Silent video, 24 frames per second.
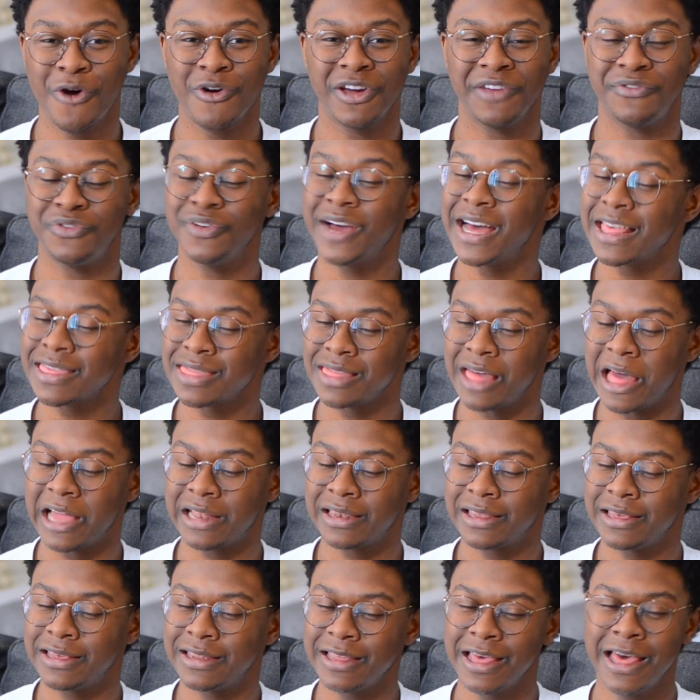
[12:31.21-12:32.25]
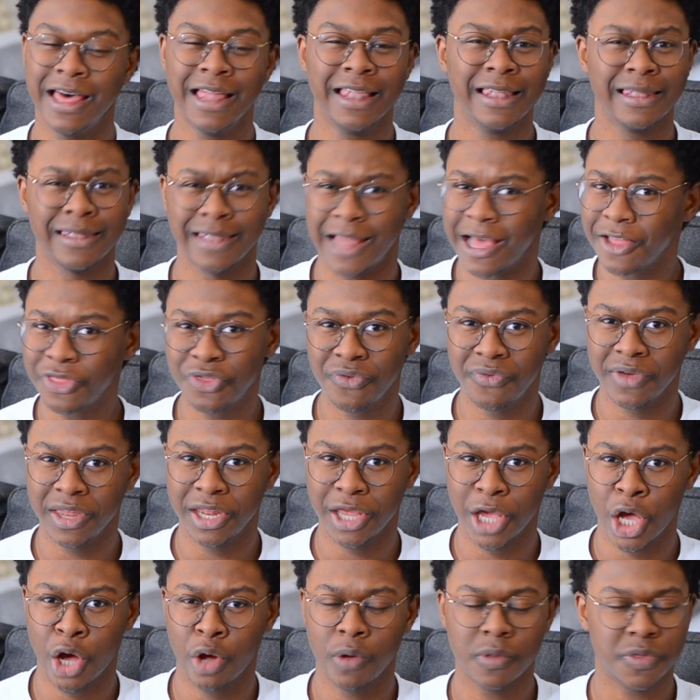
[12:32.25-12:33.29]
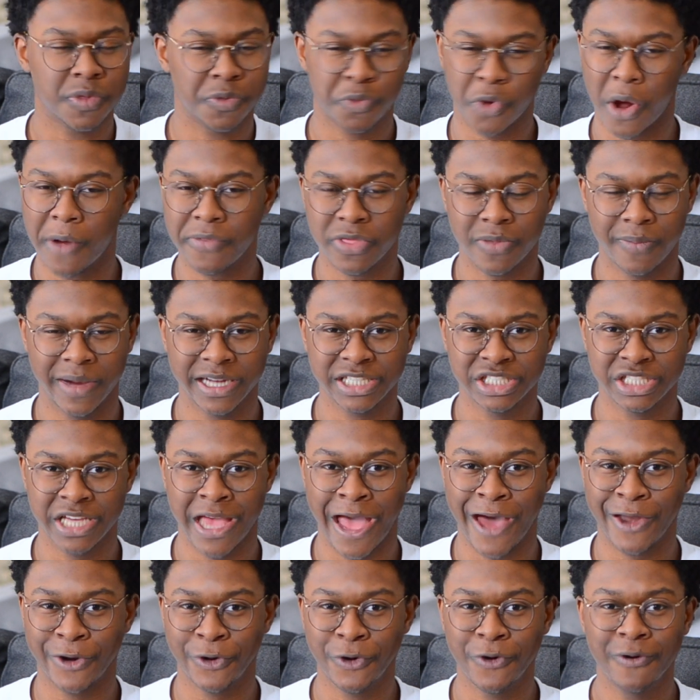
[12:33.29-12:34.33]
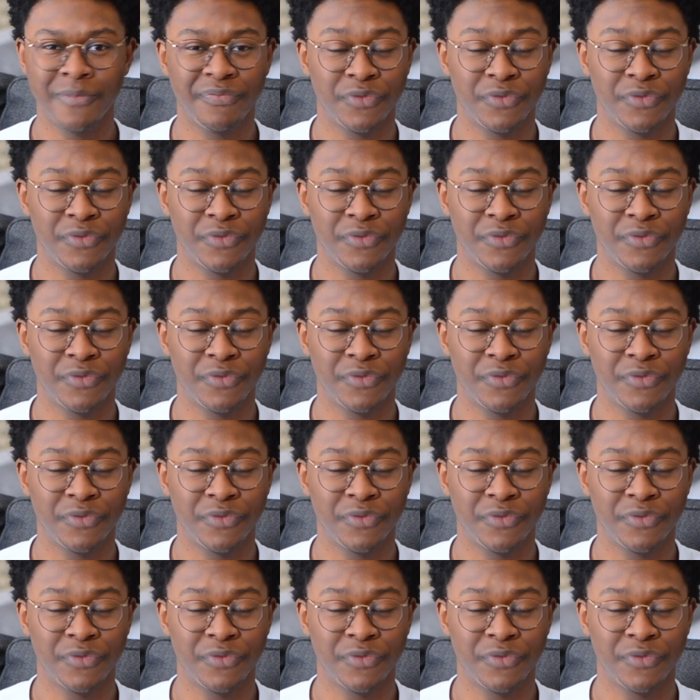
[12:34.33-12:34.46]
If you guys liked it, like the video, subscribe to my channel.